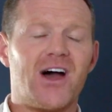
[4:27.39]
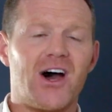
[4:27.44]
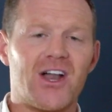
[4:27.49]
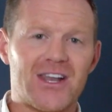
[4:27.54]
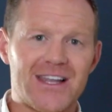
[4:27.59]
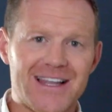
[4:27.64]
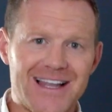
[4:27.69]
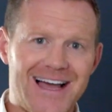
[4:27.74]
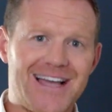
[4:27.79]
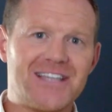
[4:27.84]

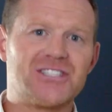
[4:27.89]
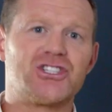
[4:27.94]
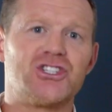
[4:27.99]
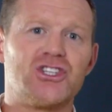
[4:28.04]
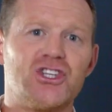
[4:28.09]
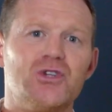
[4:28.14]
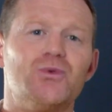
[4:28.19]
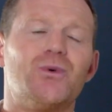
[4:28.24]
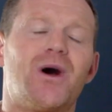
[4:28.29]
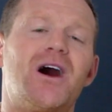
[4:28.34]
Unless
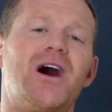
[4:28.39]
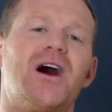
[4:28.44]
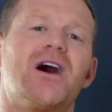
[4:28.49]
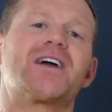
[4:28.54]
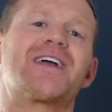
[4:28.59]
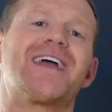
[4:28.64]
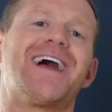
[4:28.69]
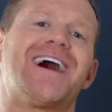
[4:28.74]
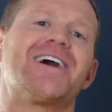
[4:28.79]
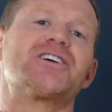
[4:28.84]
you
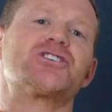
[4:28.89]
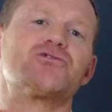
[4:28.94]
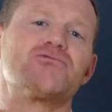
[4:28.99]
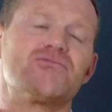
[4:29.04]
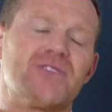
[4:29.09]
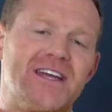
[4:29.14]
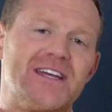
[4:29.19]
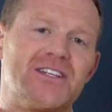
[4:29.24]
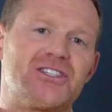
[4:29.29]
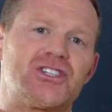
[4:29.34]
are cash
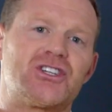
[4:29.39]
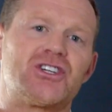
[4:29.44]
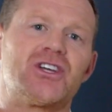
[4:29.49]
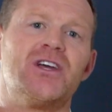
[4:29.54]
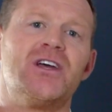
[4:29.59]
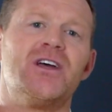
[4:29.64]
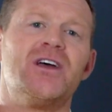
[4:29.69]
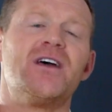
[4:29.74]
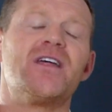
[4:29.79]
rich,